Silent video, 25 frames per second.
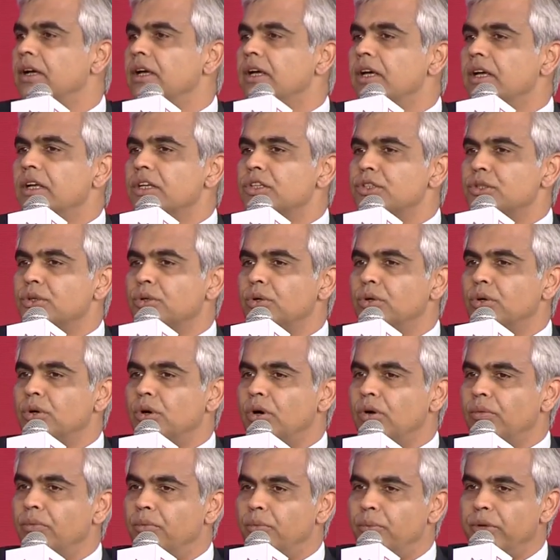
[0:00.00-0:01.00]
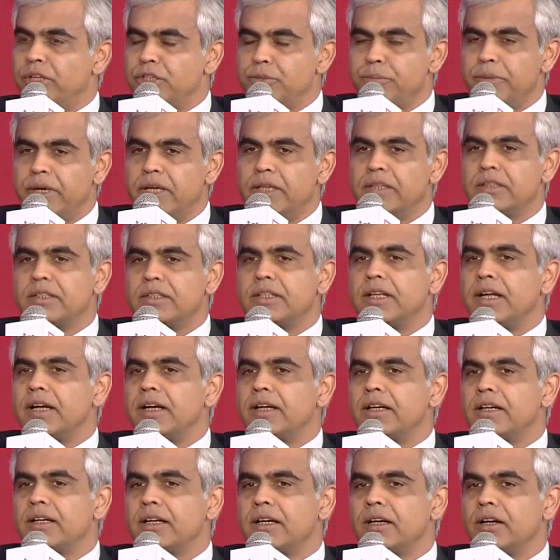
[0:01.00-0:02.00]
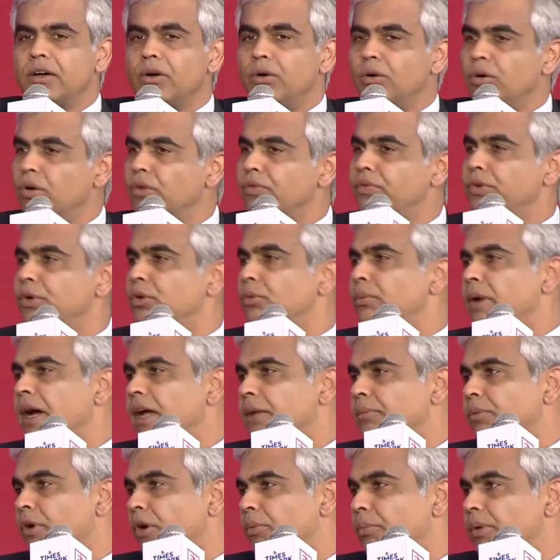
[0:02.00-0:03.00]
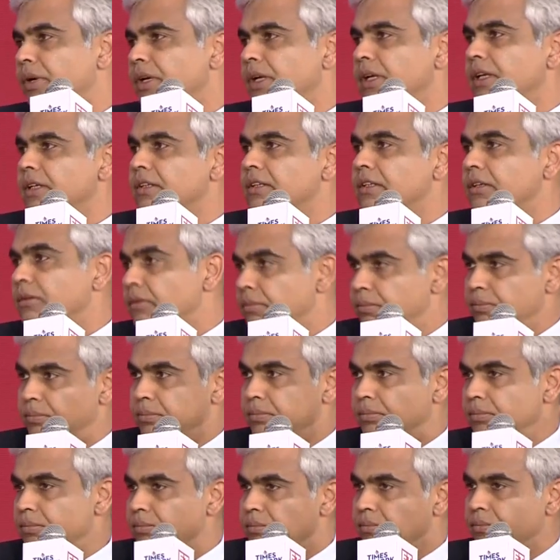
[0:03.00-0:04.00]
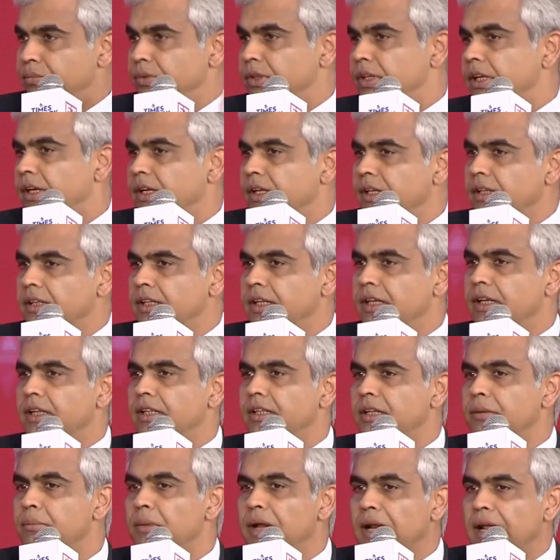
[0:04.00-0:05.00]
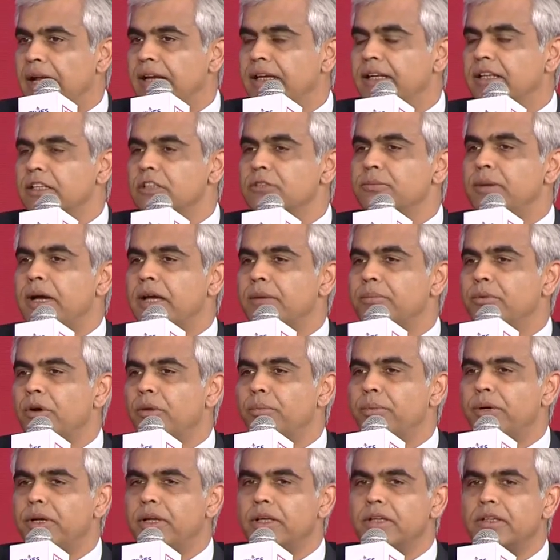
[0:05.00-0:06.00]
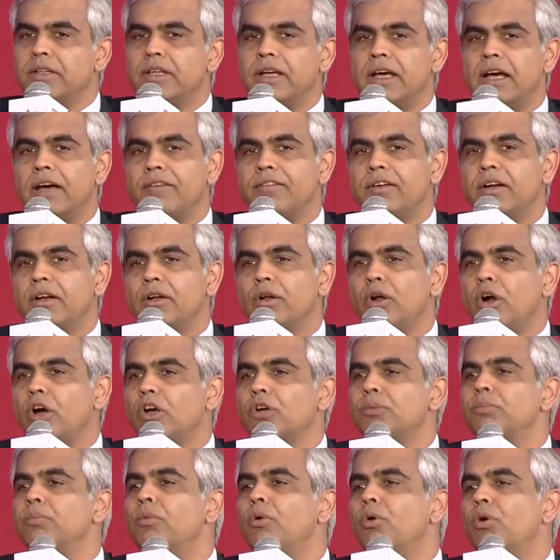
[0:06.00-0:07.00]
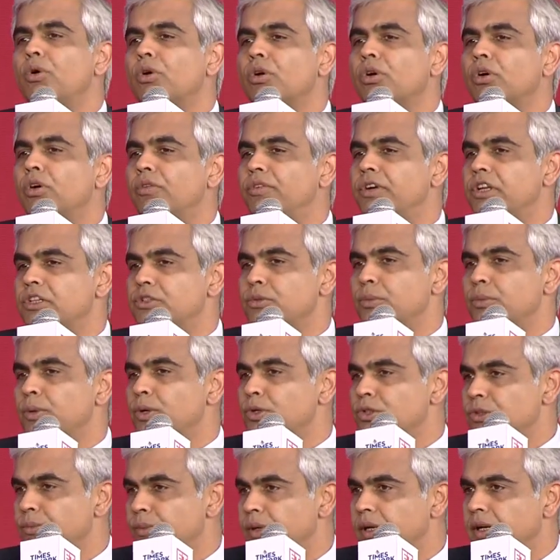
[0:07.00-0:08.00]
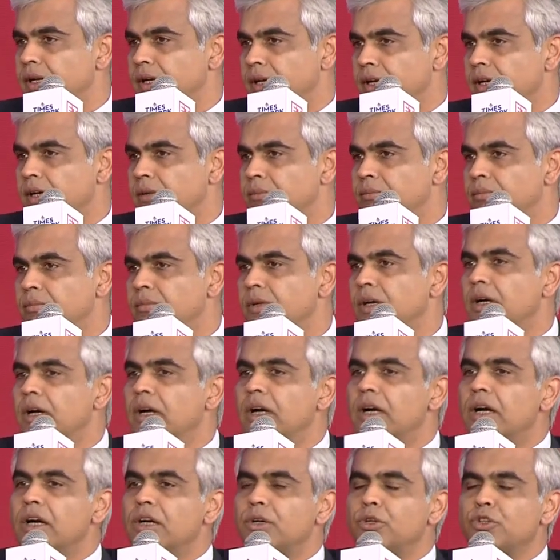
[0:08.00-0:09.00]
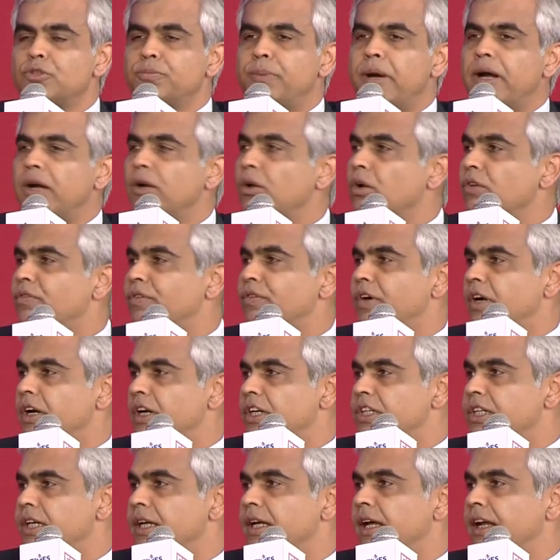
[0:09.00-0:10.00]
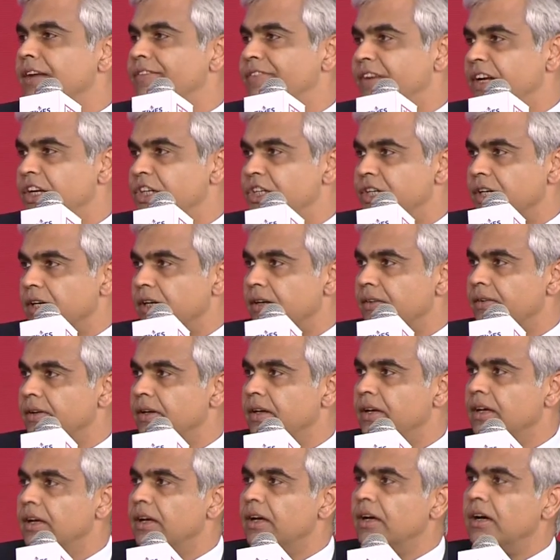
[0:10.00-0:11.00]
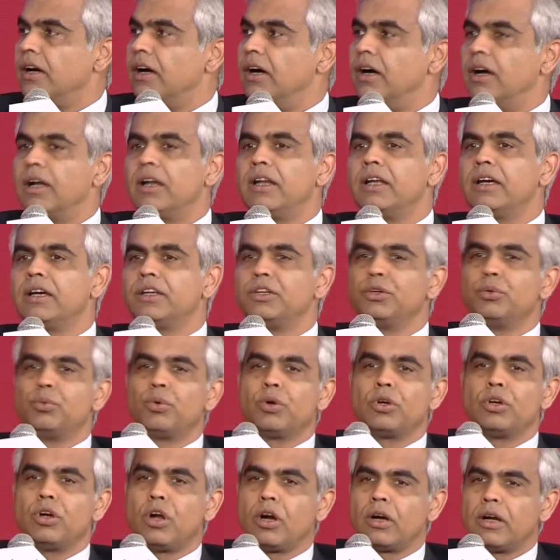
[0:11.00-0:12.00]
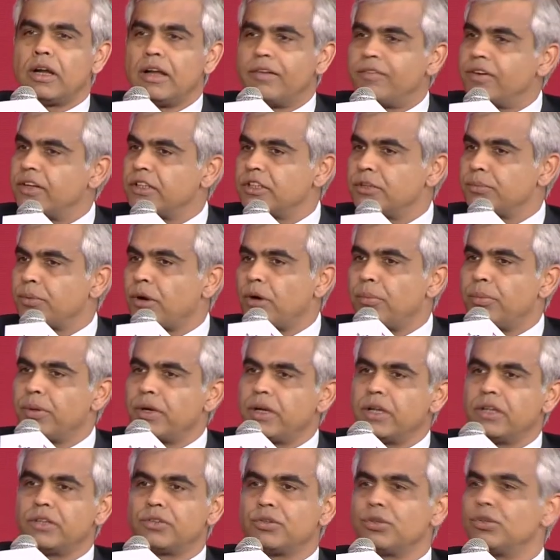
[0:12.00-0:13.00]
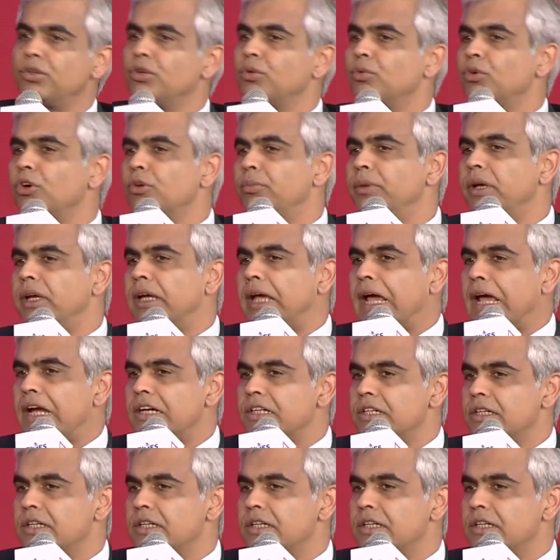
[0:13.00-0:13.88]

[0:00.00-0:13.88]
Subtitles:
So, which means that all of you buying properties, the millennials buying properties, they have a lot more of disposable income to spend on furnishing and finishing. Earlier, you would not leverage a property, so you would be cashed.